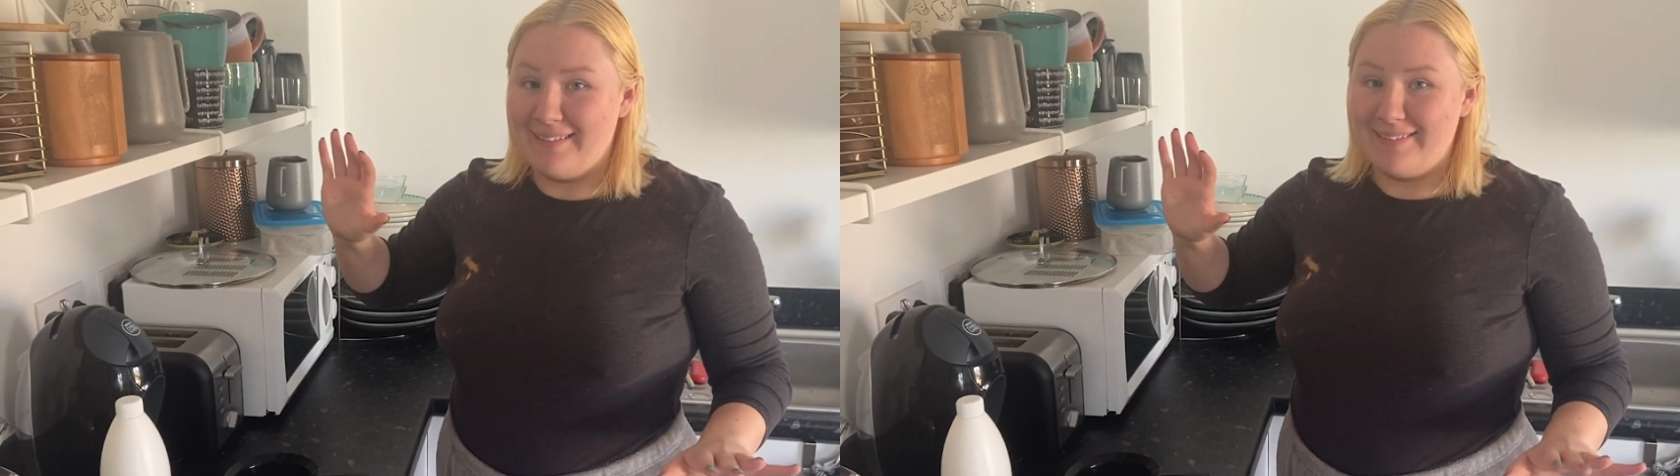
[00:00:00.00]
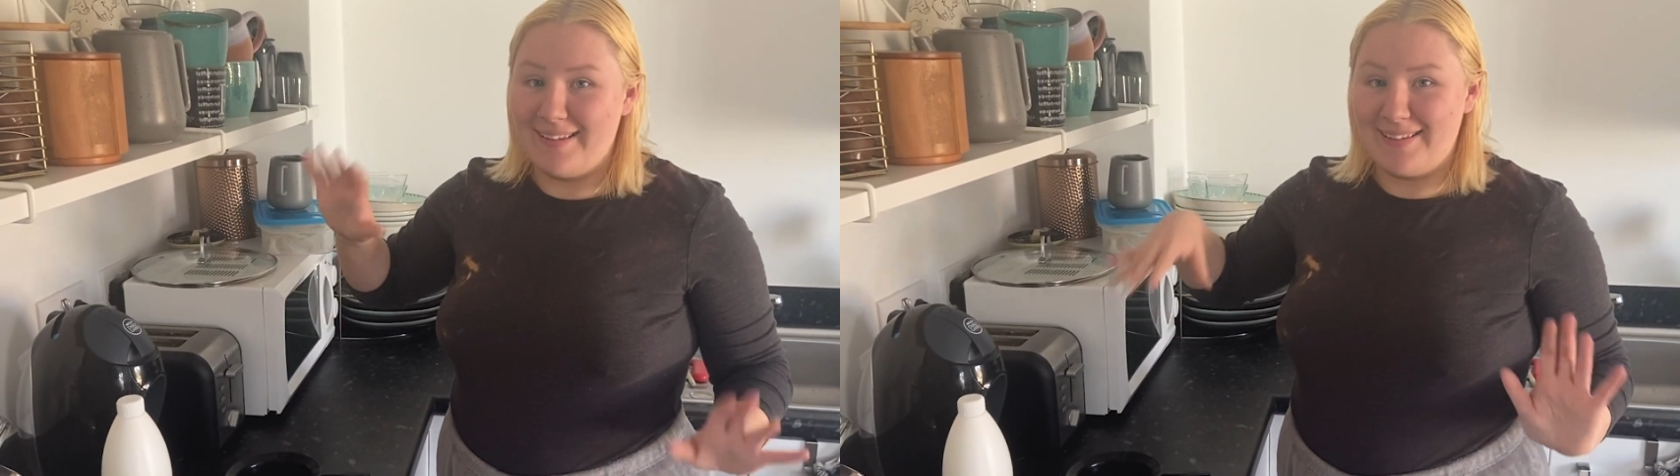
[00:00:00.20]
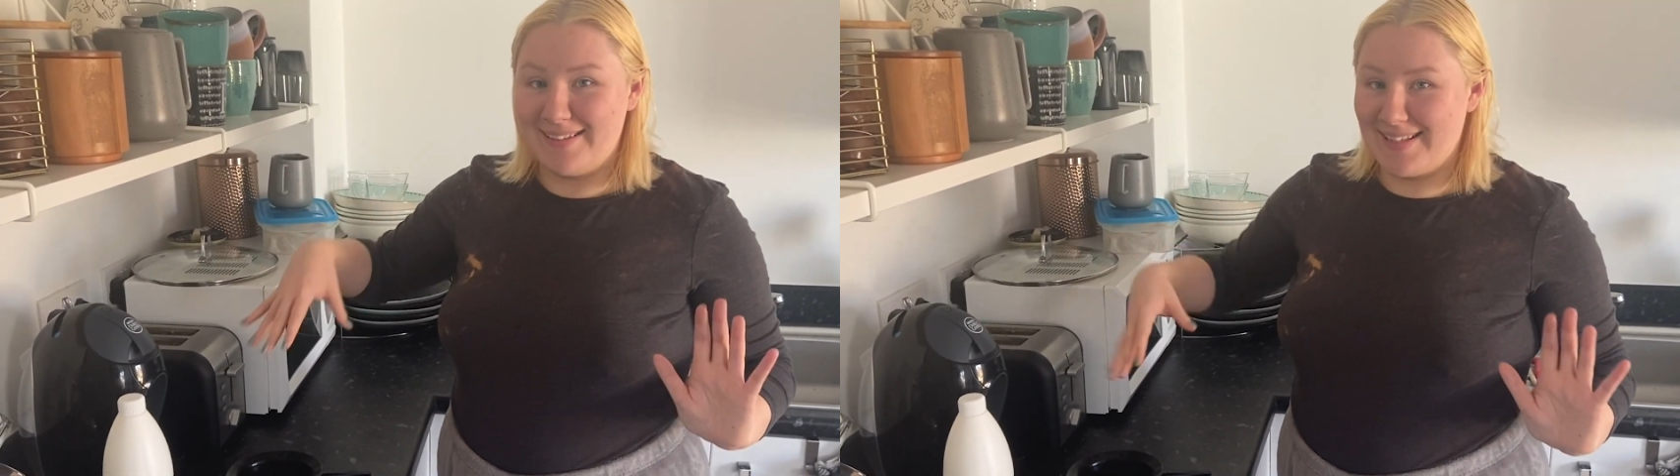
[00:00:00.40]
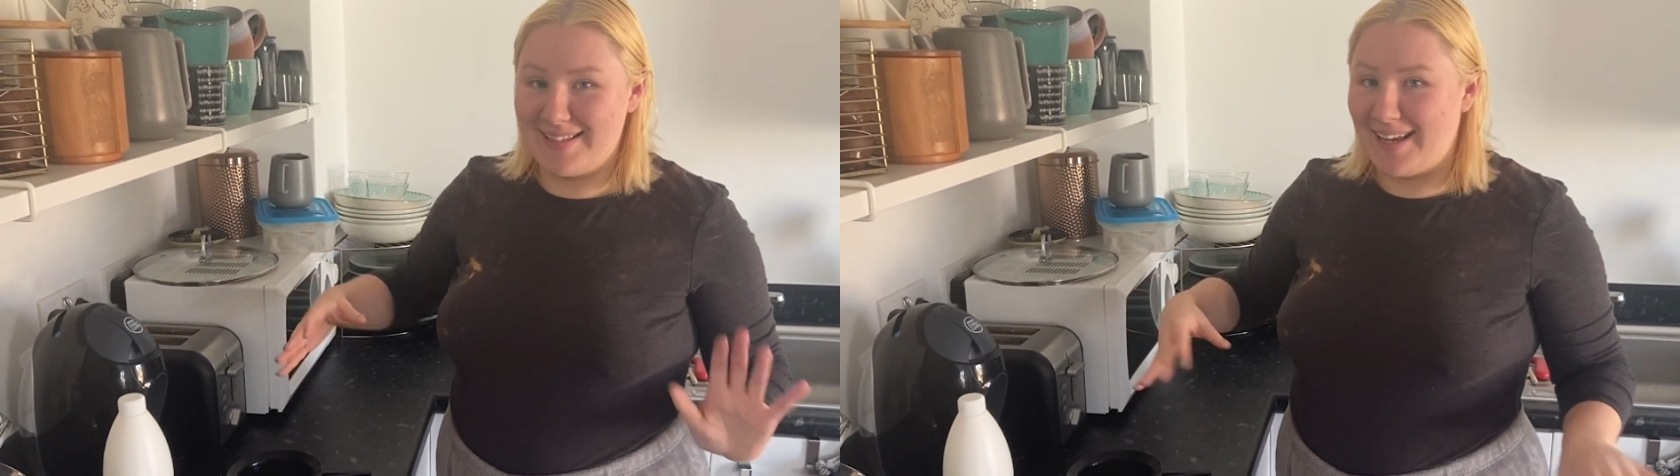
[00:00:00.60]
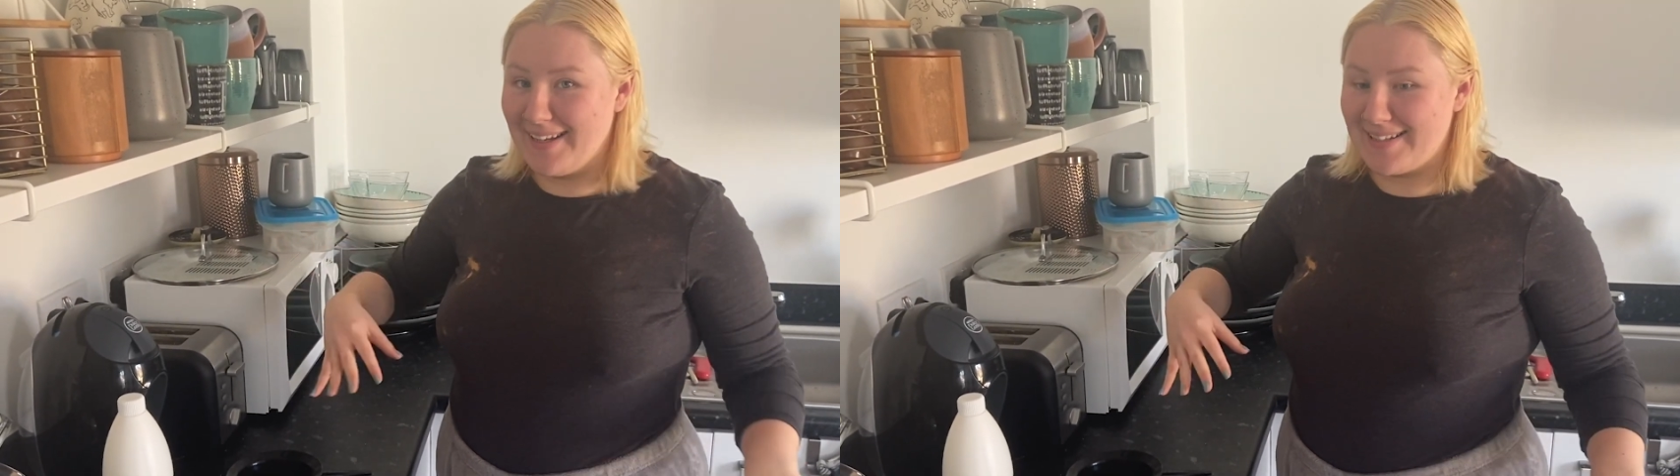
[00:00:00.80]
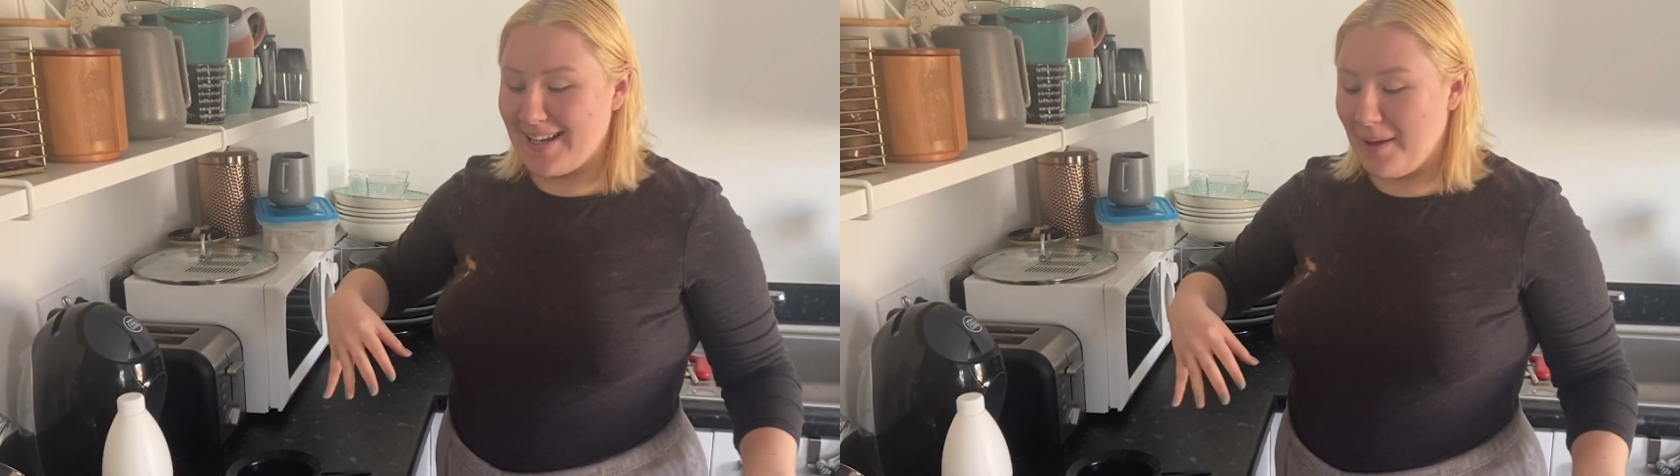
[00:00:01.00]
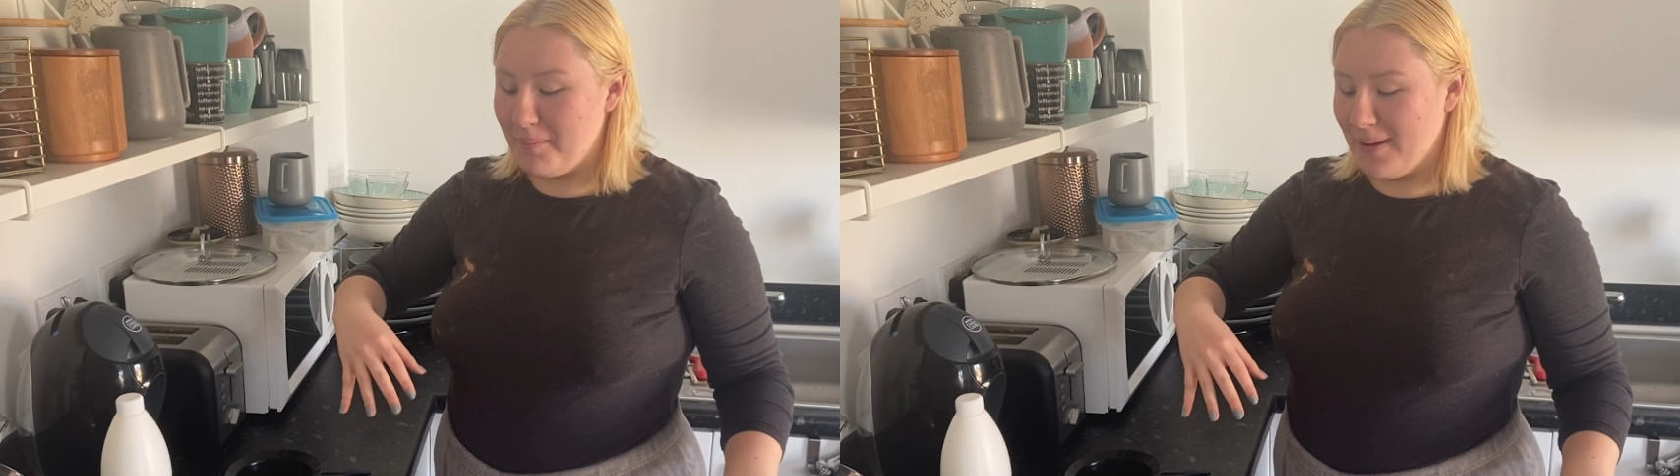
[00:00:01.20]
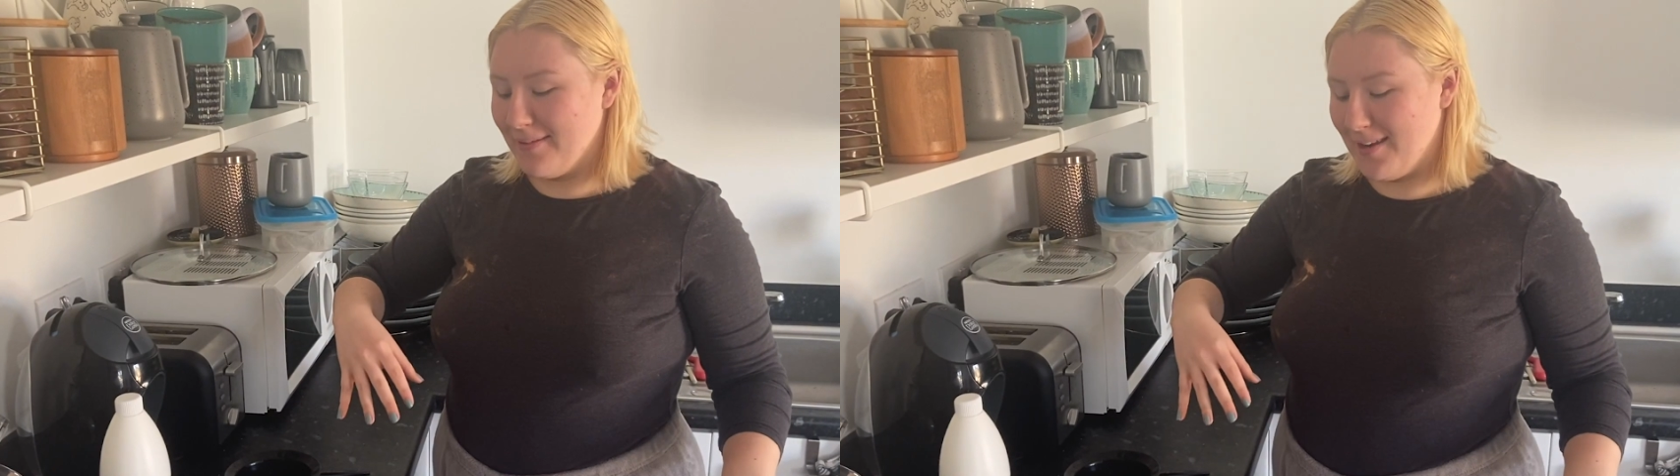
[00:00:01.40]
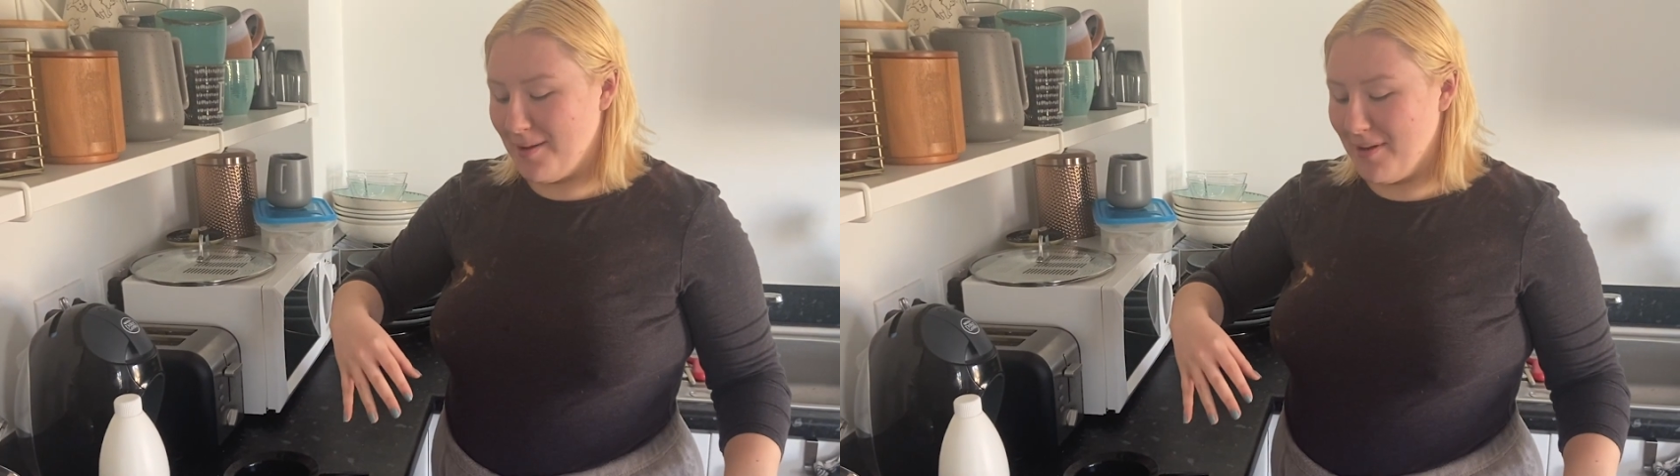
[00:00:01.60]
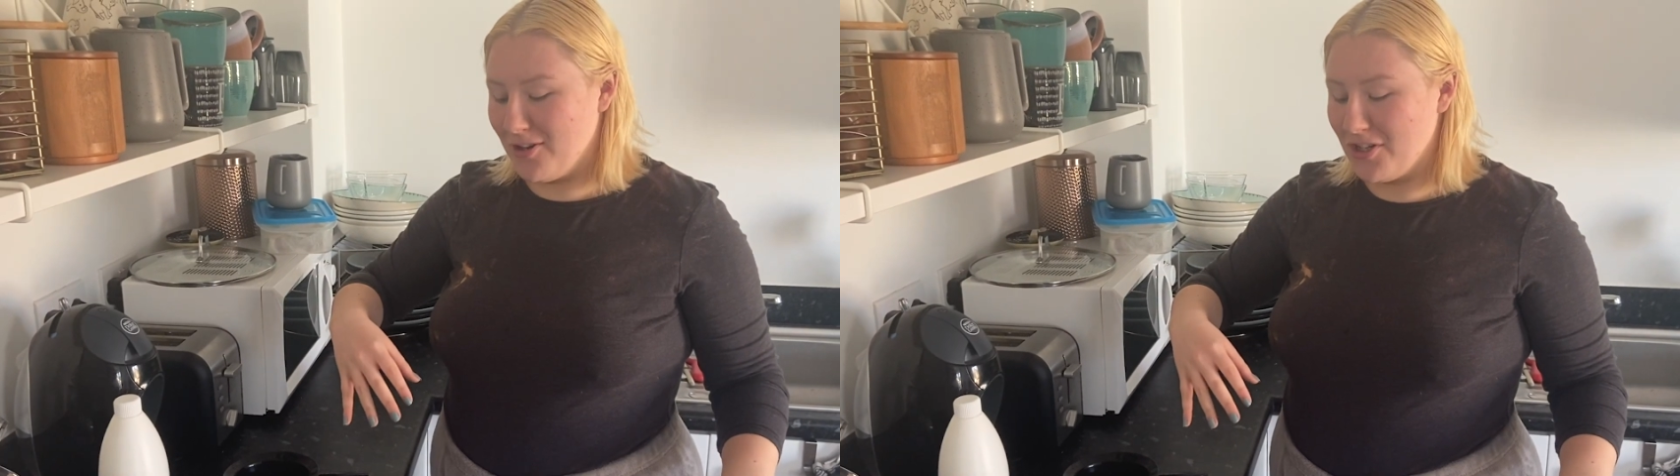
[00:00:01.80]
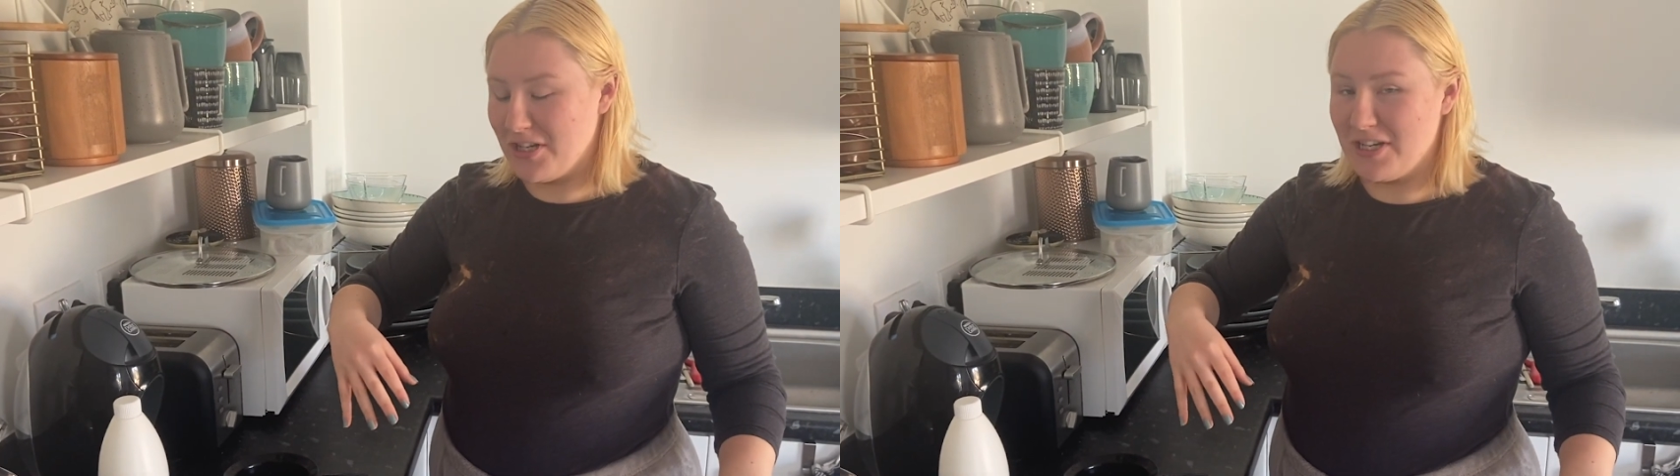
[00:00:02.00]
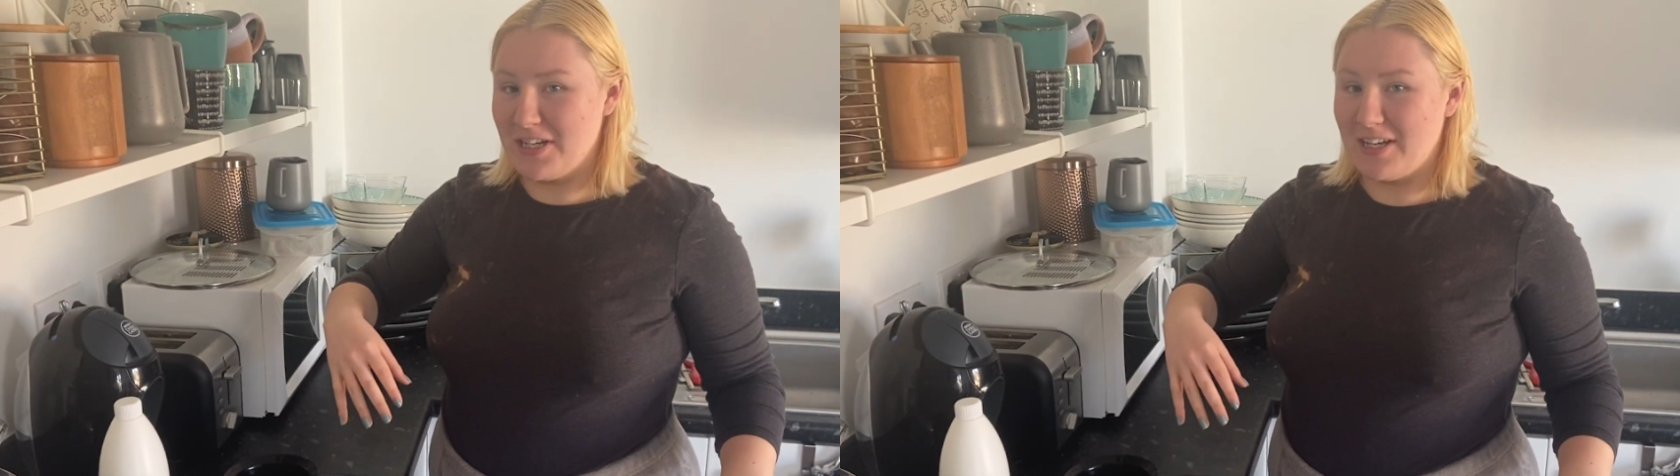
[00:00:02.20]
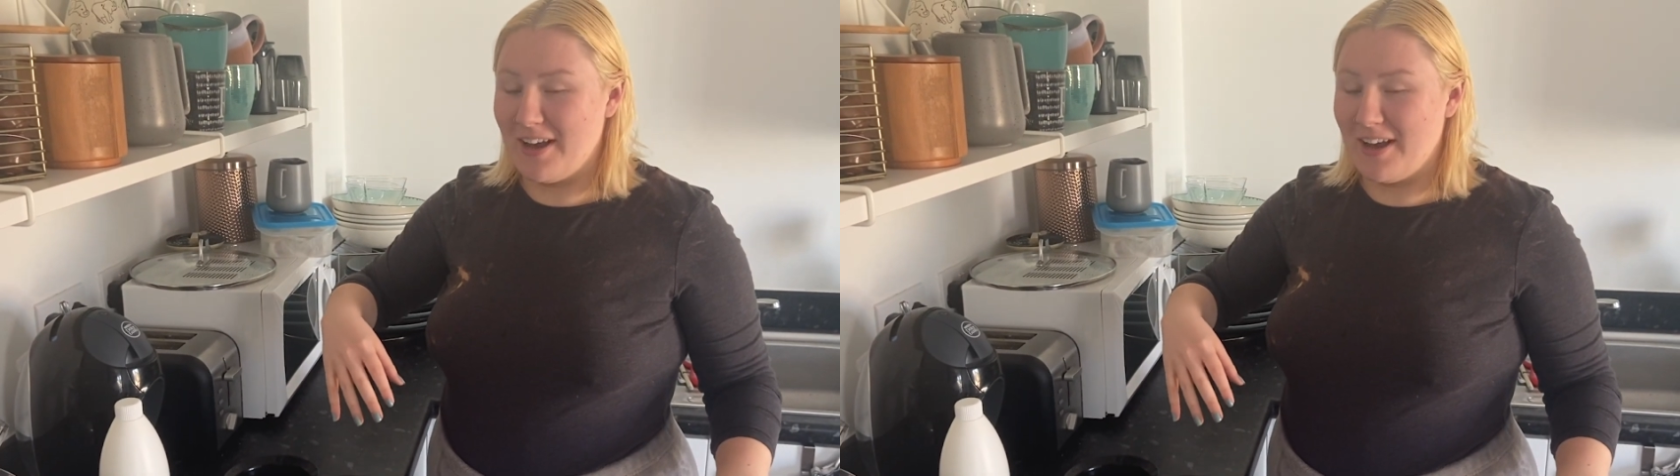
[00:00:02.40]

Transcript: this is the science lab bit that I mentioned.